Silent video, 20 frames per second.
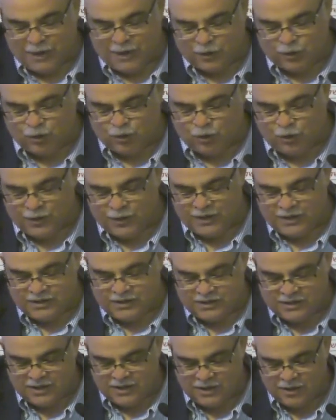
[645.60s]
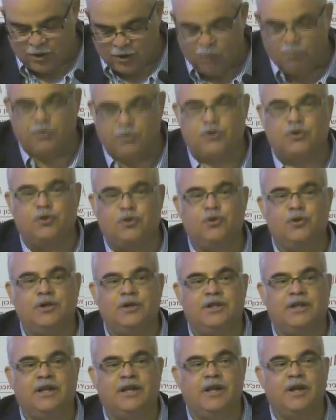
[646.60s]
by two words,
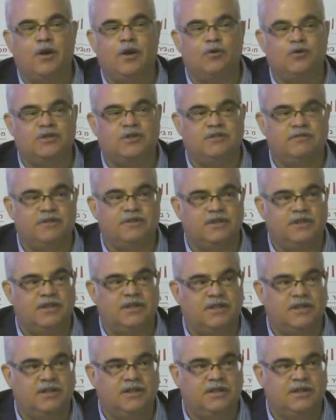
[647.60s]
opportunity and inclusivity.